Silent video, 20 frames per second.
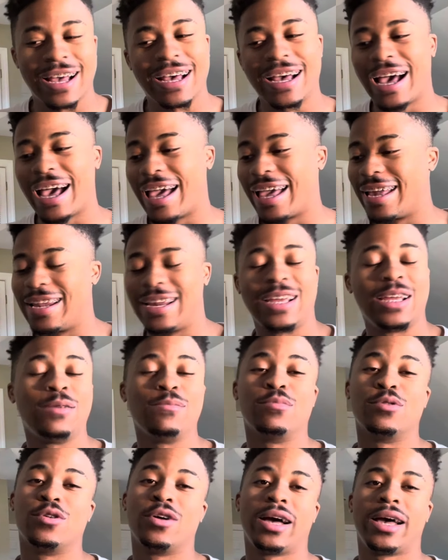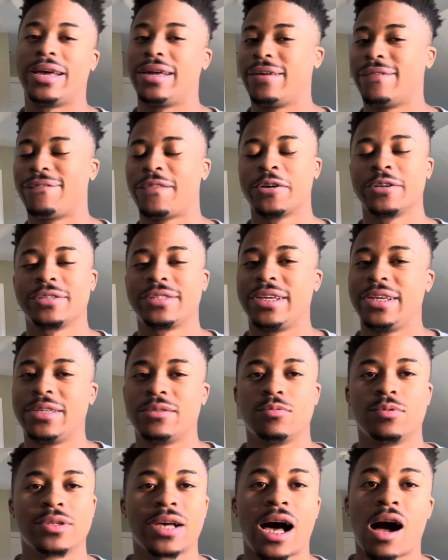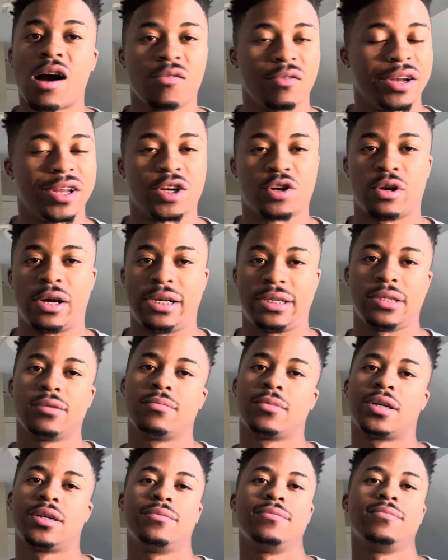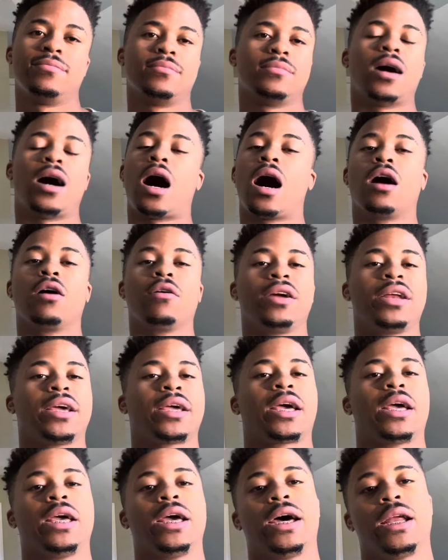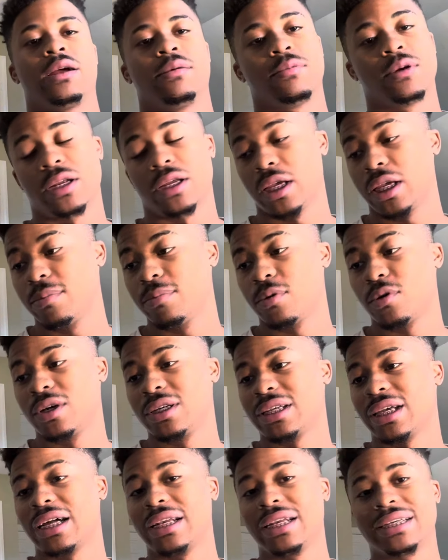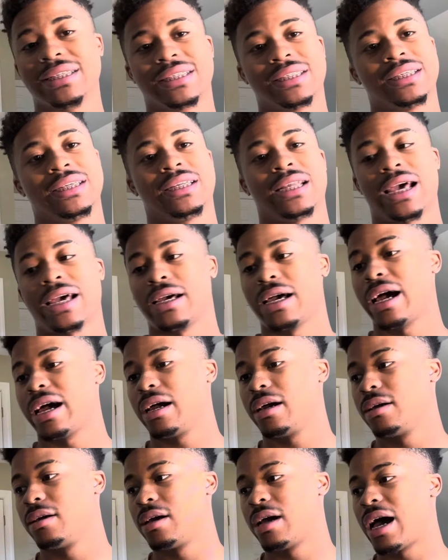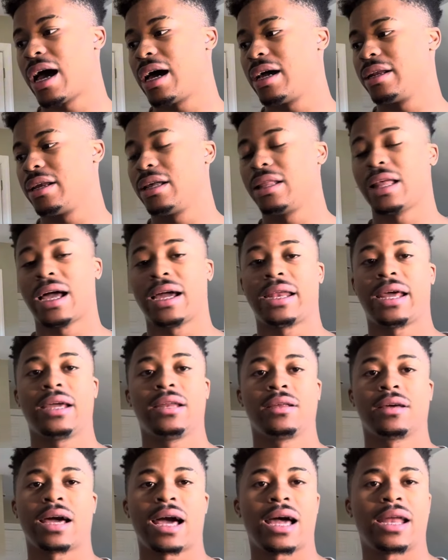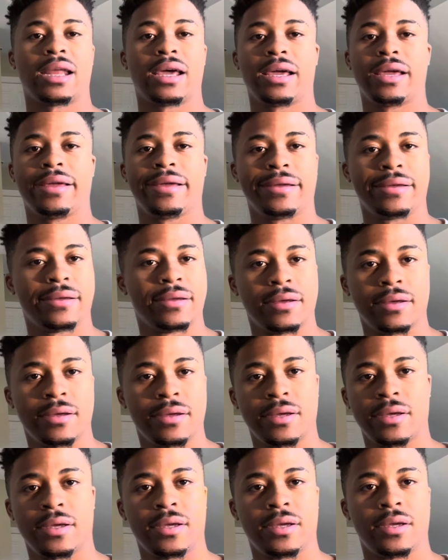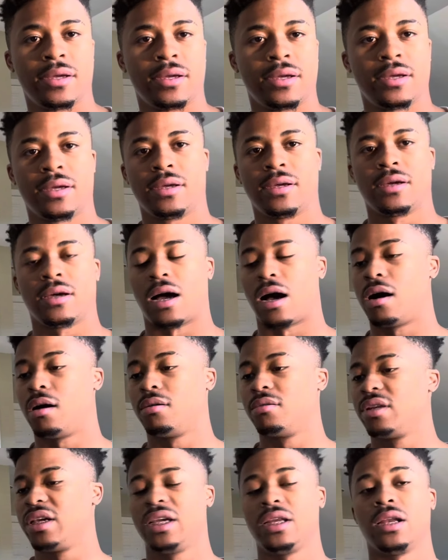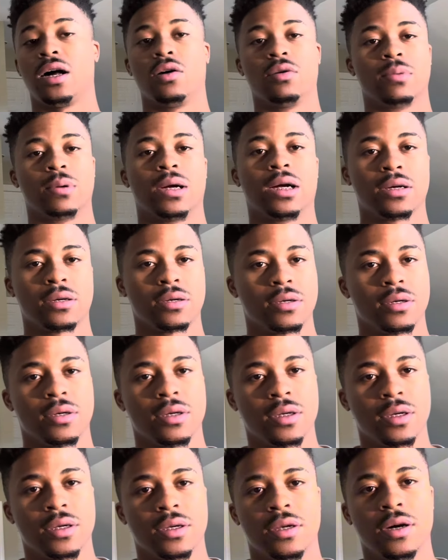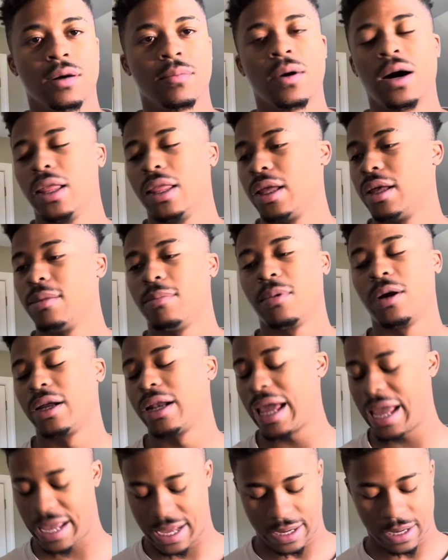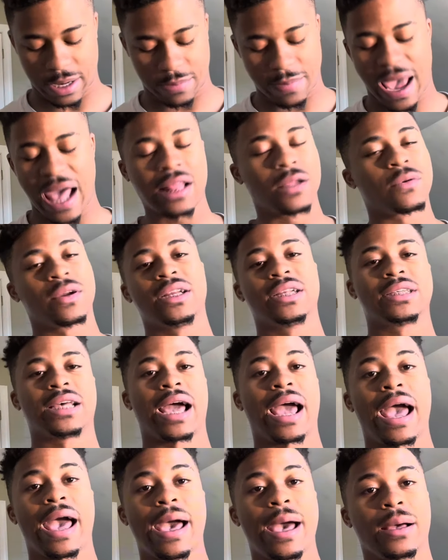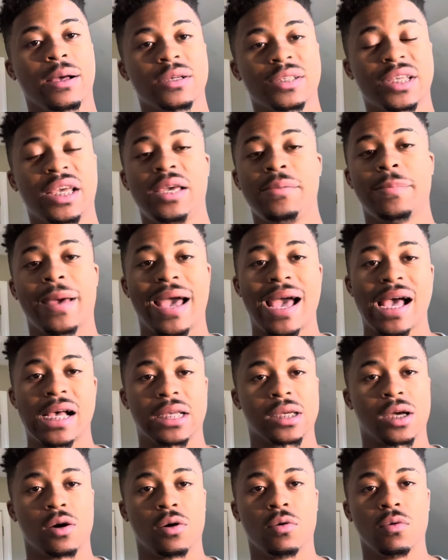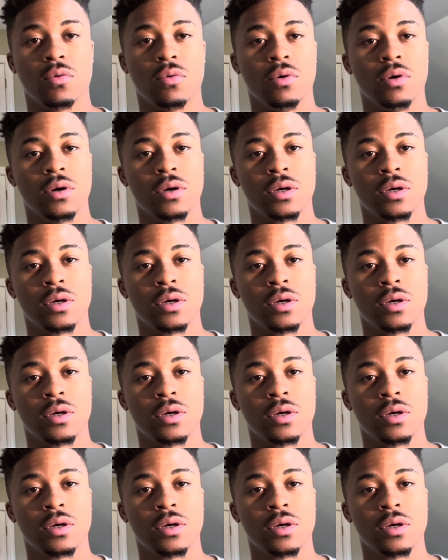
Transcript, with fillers: Hey, these boy, hey, the first teaser was already crazy, bro. Already chaotic, bro. These boys out there sitting out, out there like they done got name I don't even know, bro. Nobody, bro, they, the ballerinas had ski masks on.